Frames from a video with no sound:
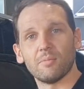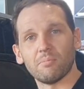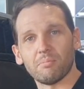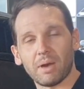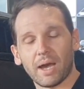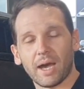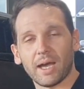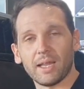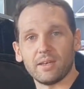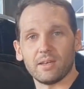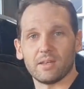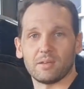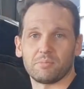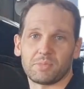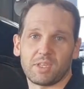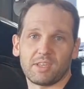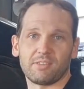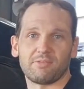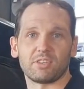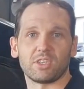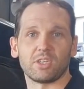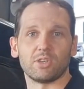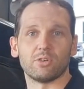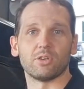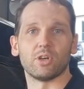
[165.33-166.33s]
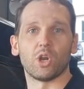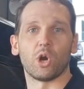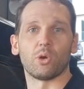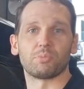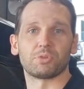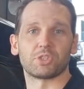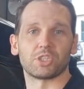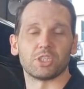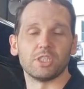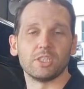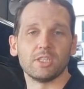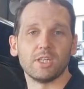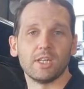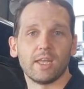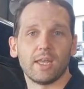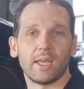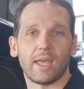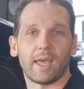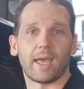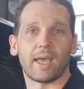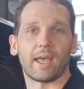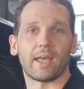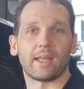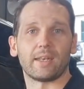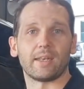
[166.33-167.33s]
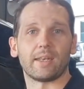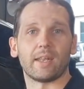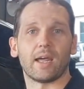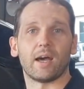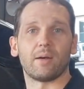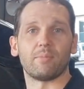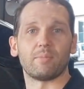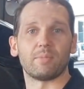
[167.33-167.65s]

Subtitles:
but I'm giving you an option, and